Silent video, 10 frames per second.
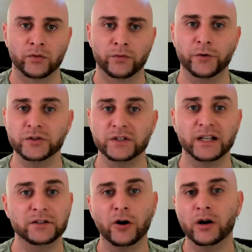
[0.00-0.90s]
First,
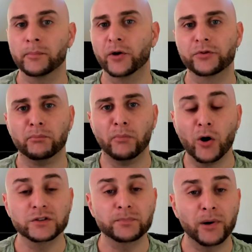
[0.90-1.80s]
let's talk about the
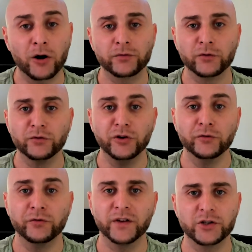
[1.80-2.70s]
most powerful new
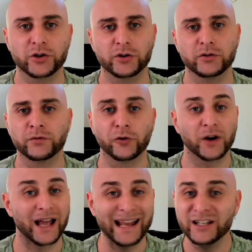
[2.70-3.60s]
feature
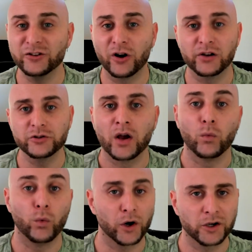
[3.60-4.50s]
for any knowledge
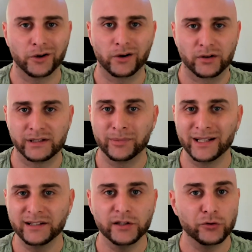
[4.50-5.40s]
worker, the
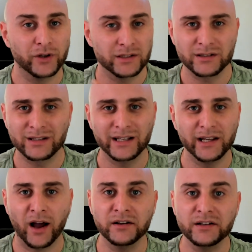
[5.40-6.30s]
ability to instantly
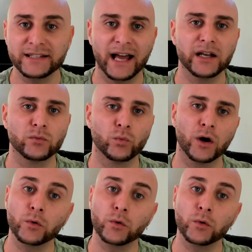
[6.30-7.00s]
understand and work